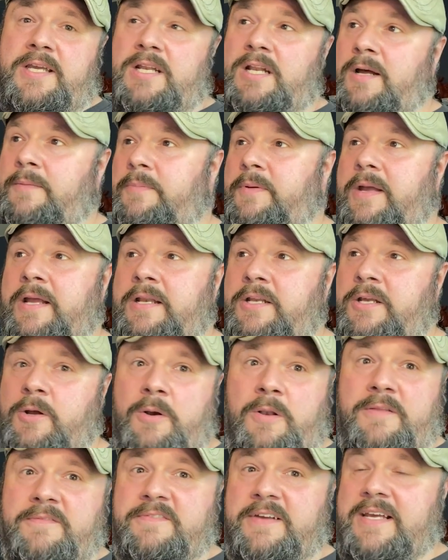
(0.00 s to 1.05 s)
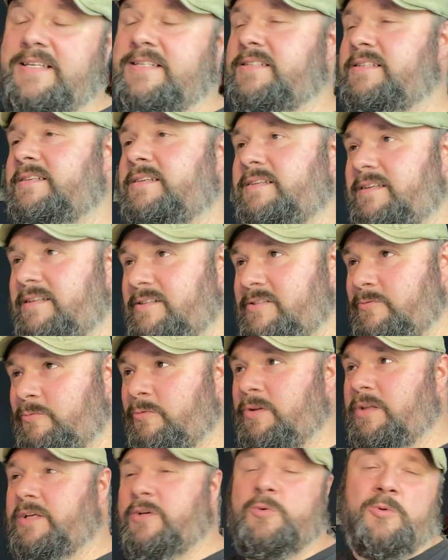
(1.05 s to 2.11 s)
it up and you go to the face. It's a
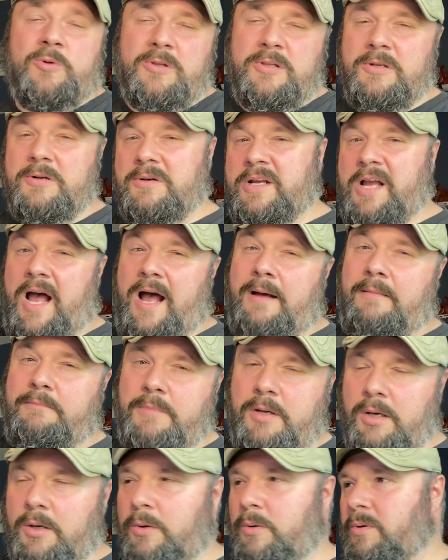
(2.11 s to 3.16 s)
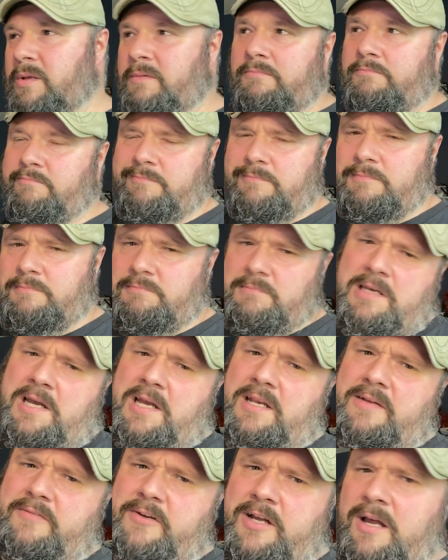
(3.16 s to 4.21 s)
really cool little combo,
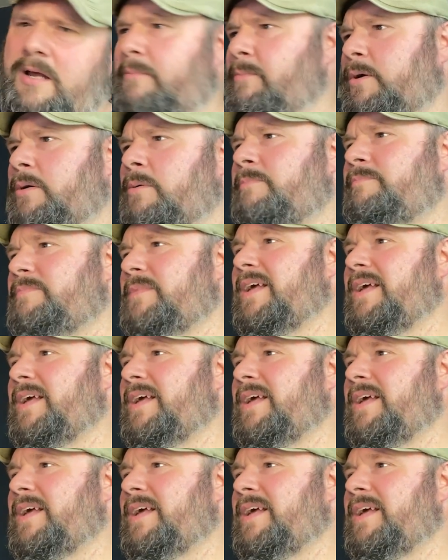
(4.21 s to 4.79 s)
kind of a combo.